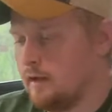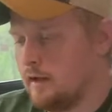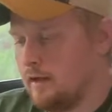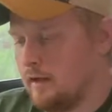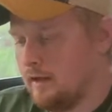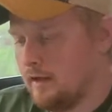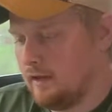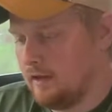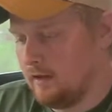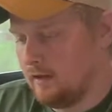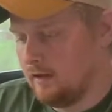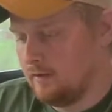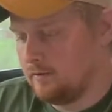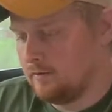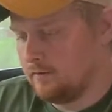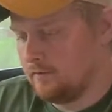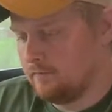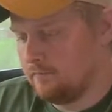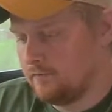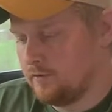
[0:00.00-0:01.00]
And,
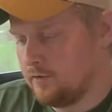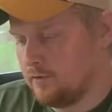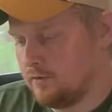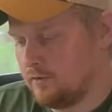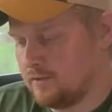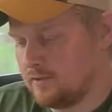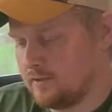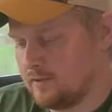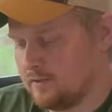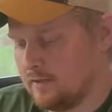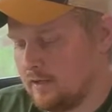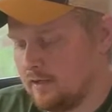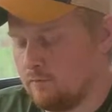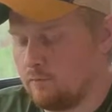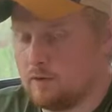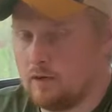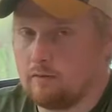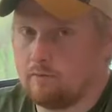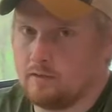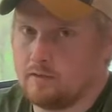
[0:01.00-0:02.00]
this is like
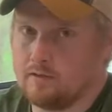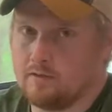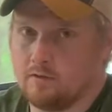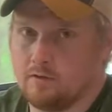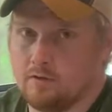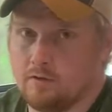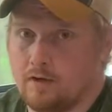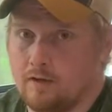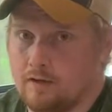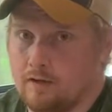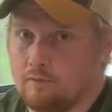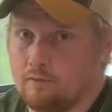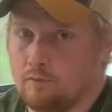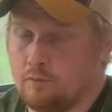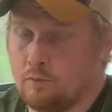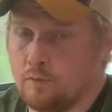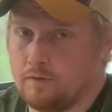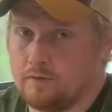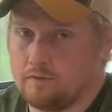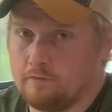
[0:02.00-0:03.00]
what I would consider a level
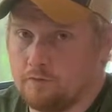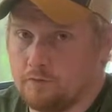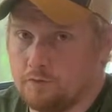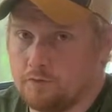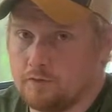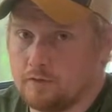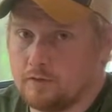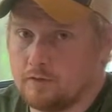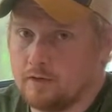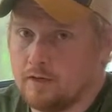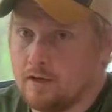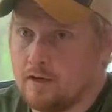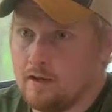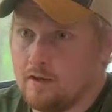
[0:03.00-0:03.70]
1 filter.